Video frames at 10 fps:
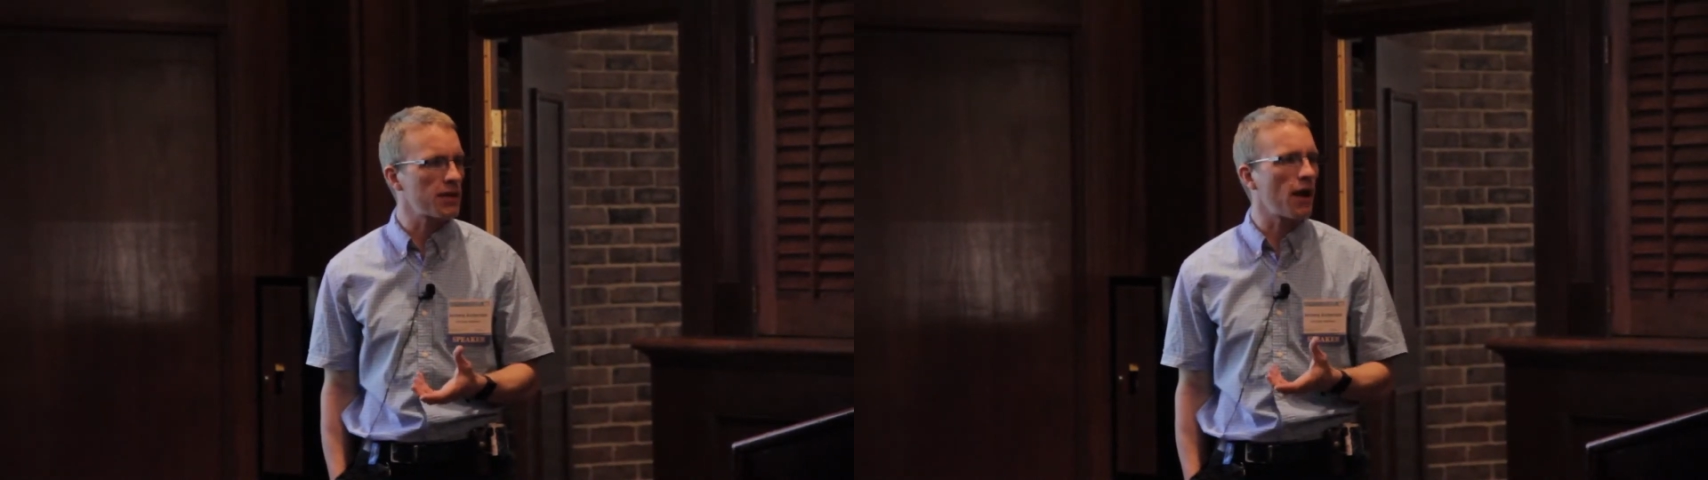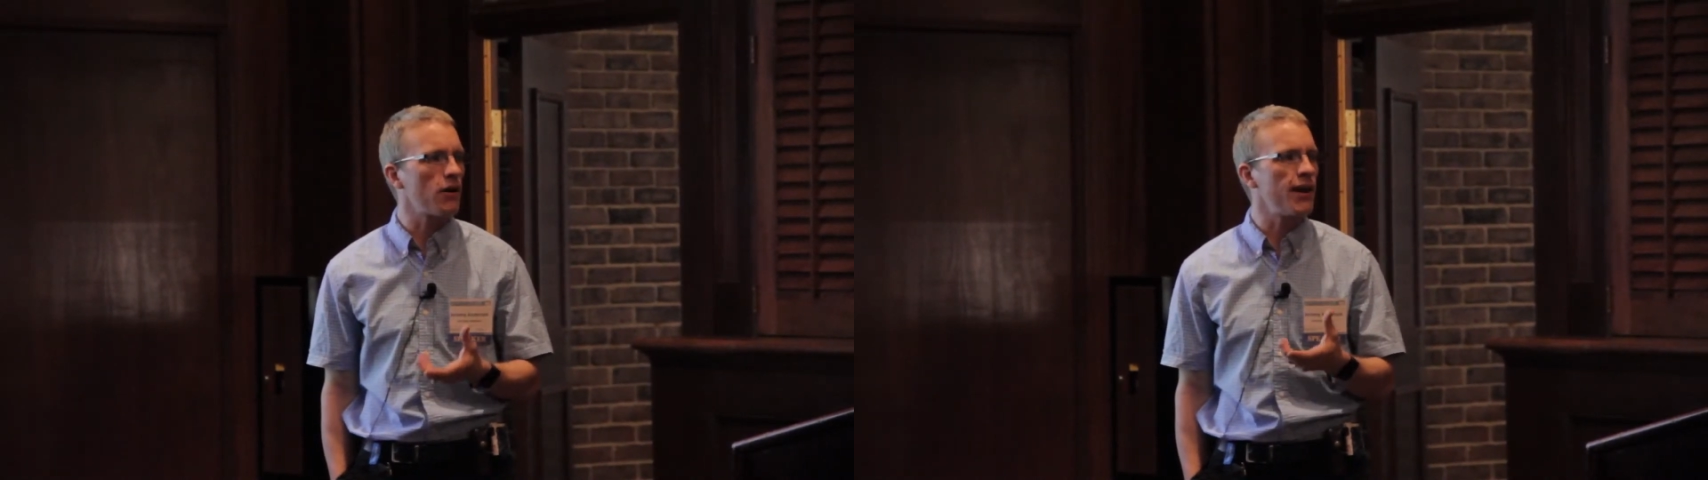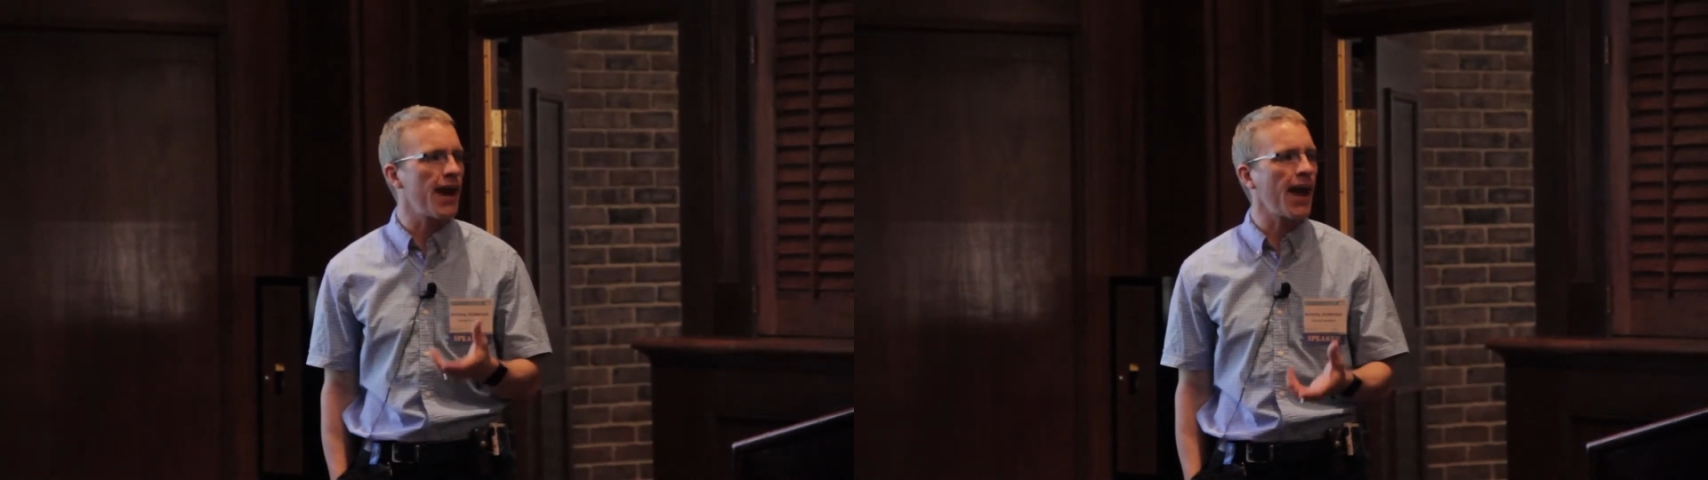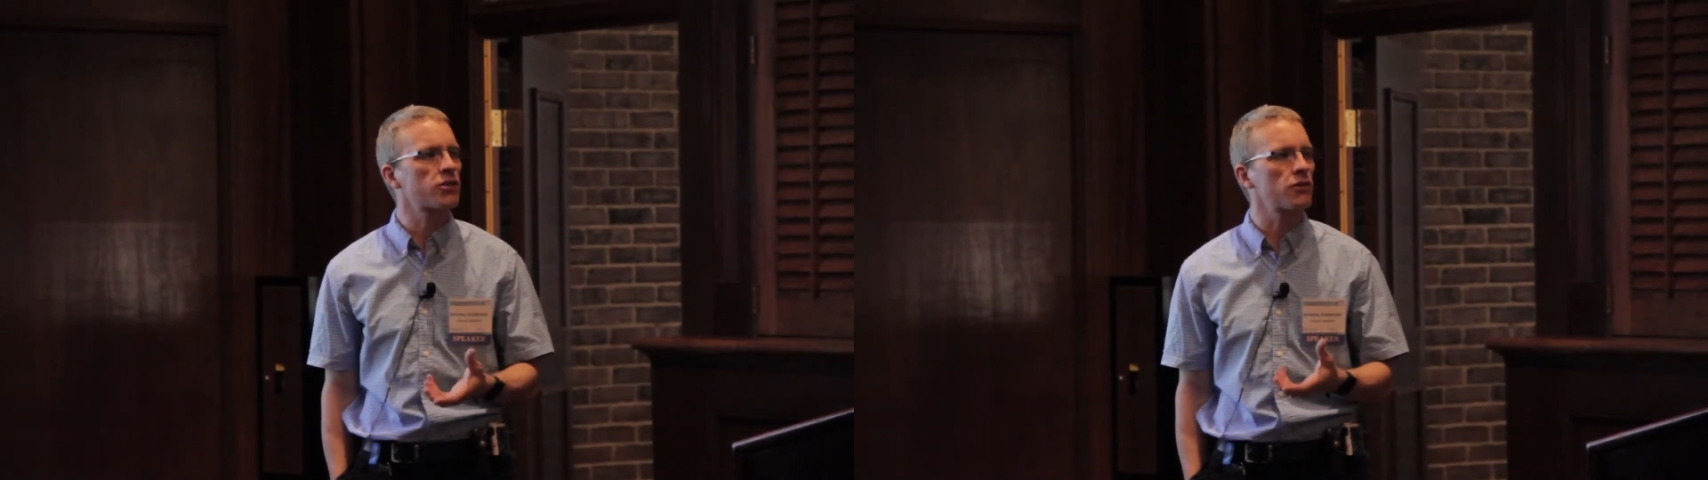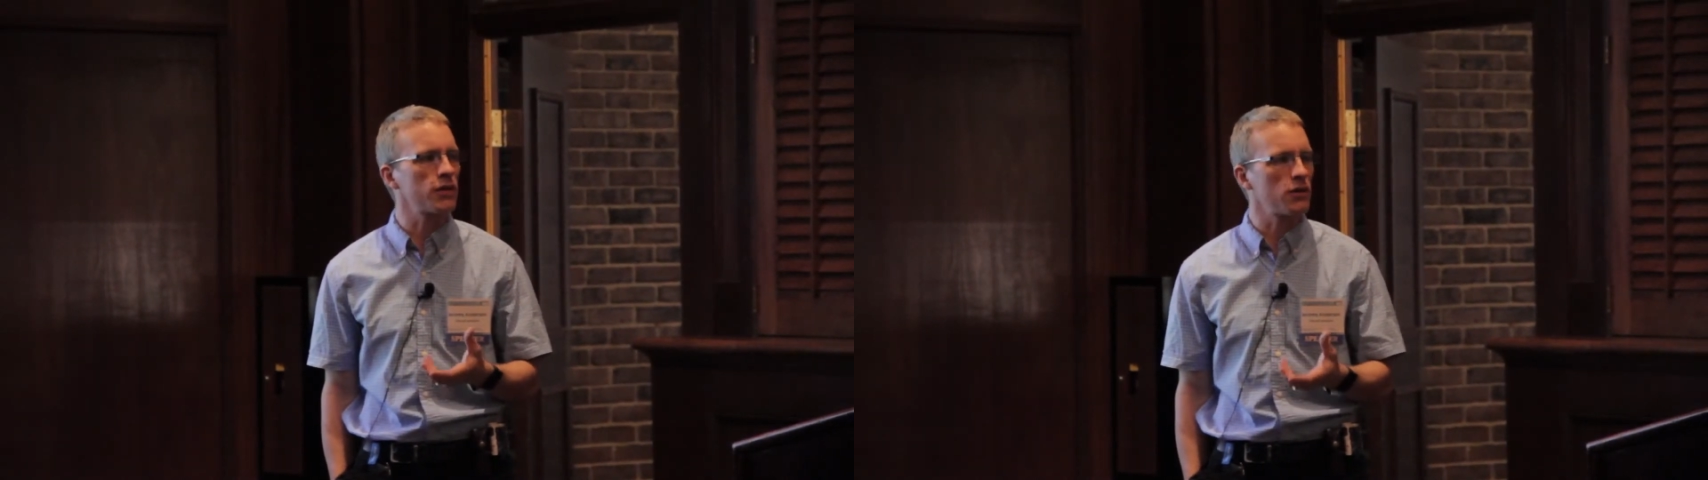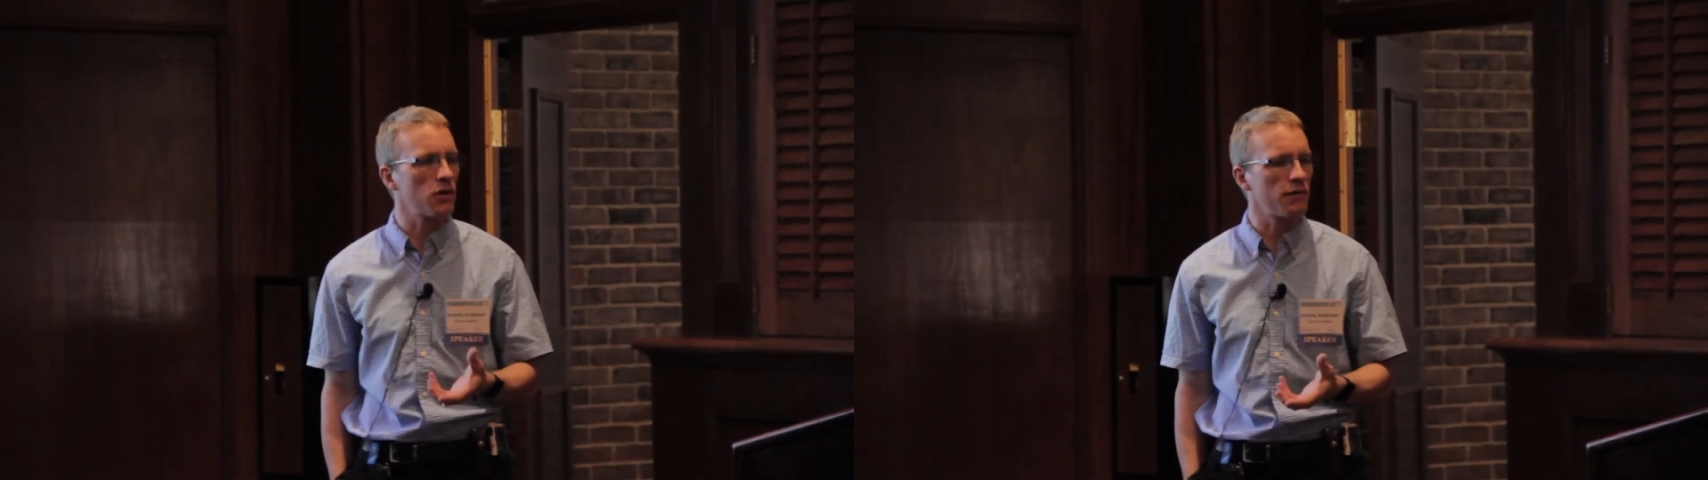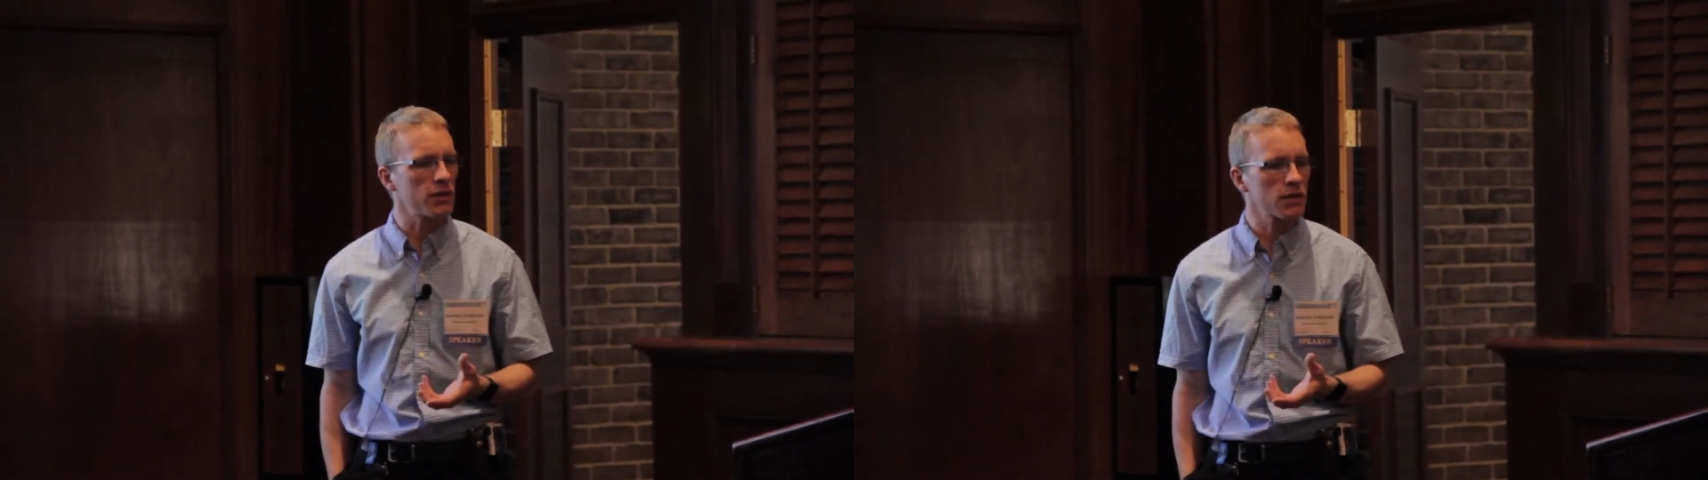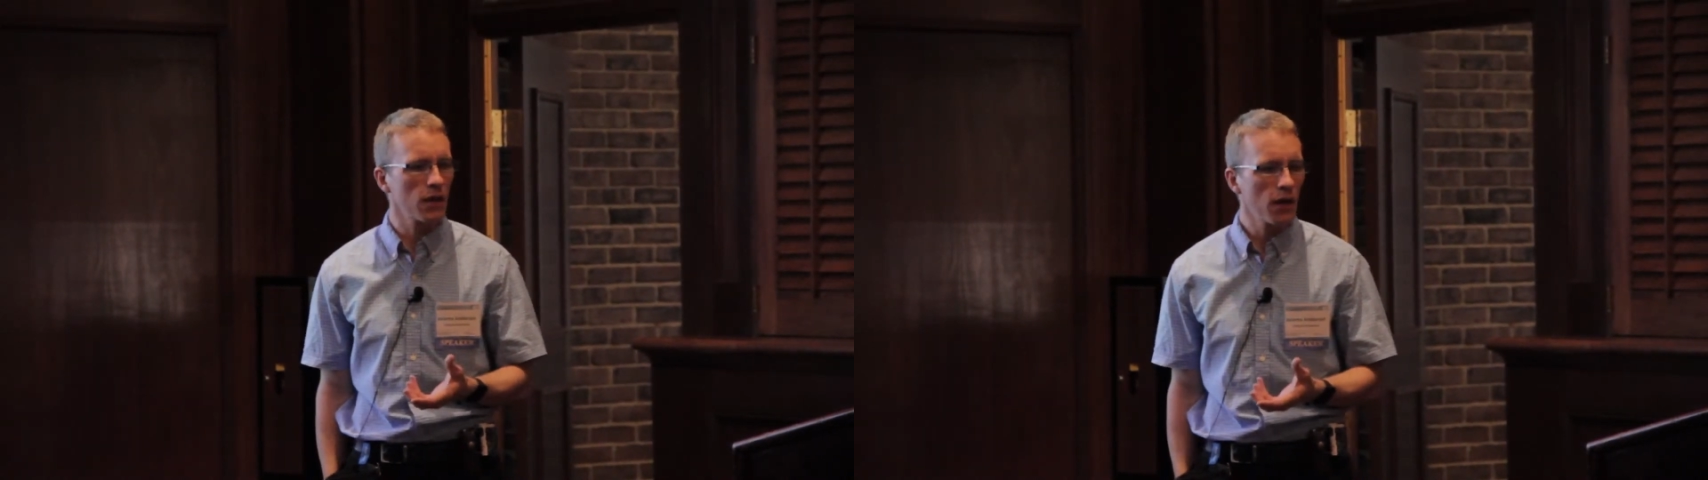they are naturally
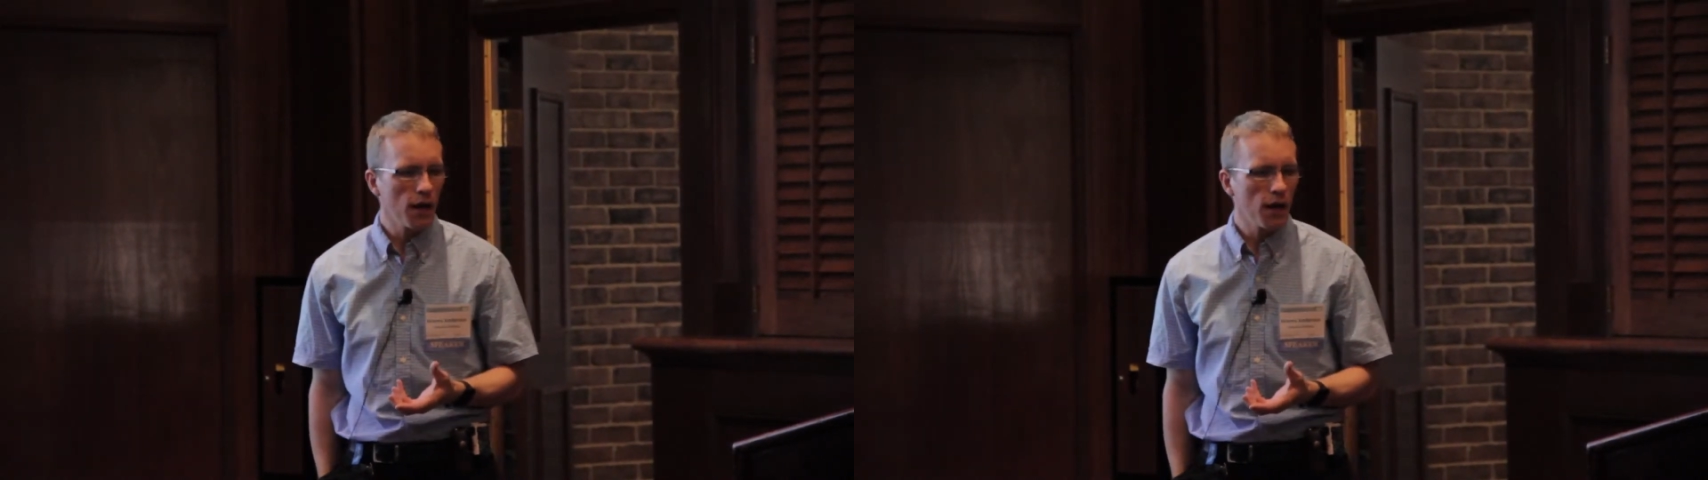nervous.